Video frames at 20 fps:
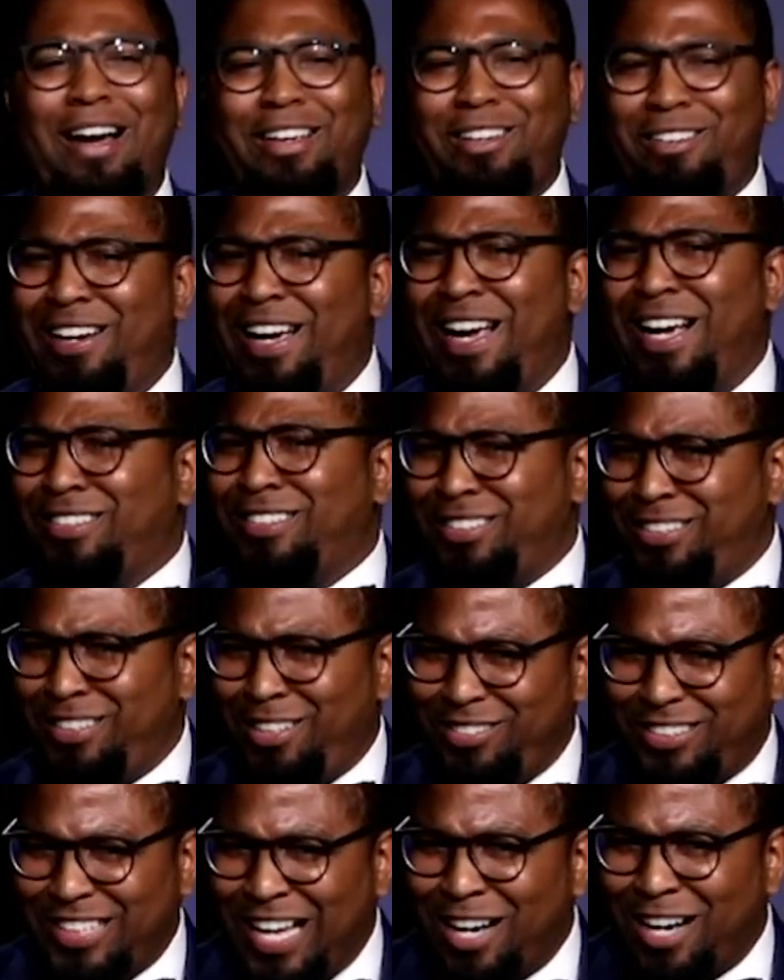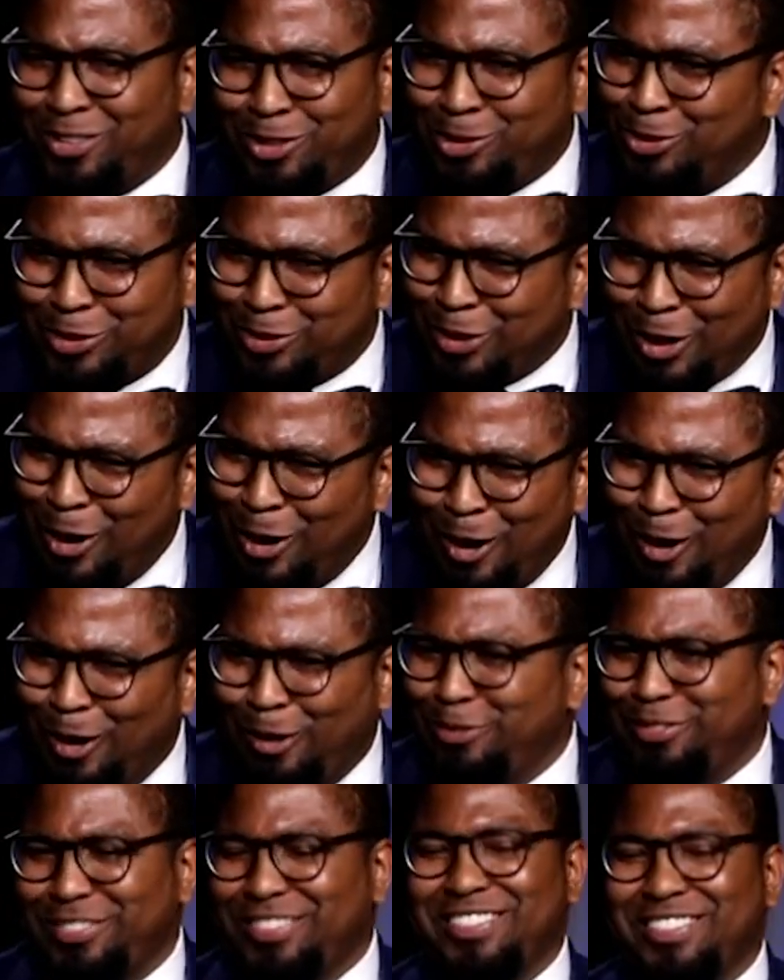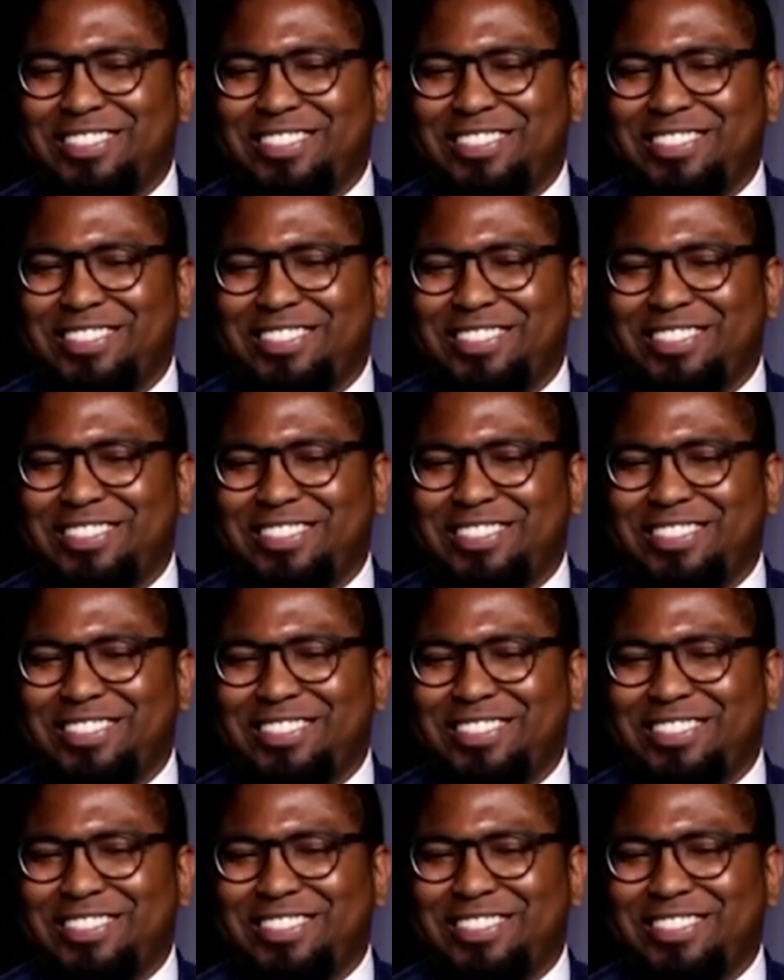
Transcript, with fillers: and the philosophies of this world.